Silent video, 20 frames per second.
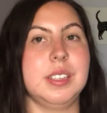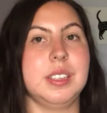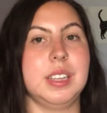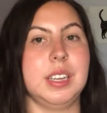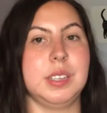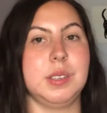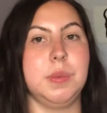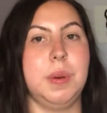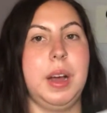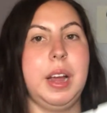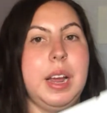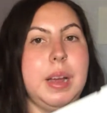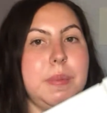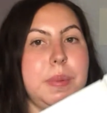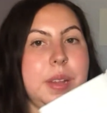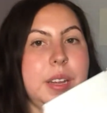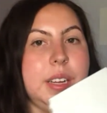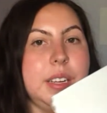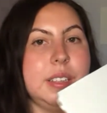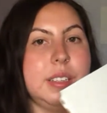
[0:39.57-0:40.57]
That's why I
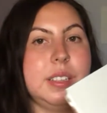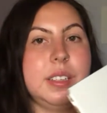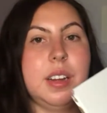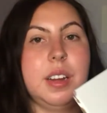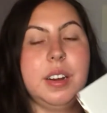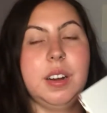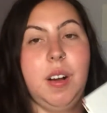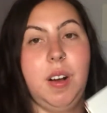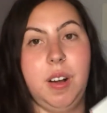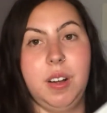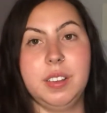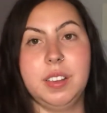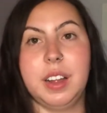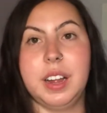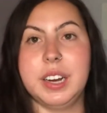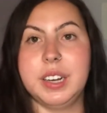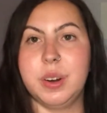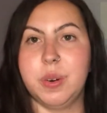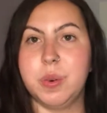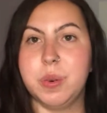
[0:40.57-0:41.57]
placed an
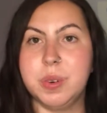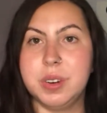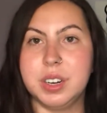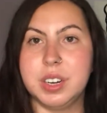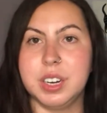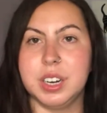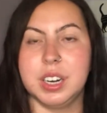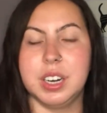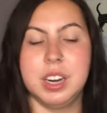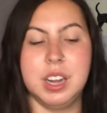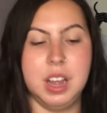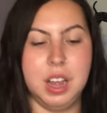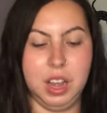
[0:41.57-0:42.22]
online order.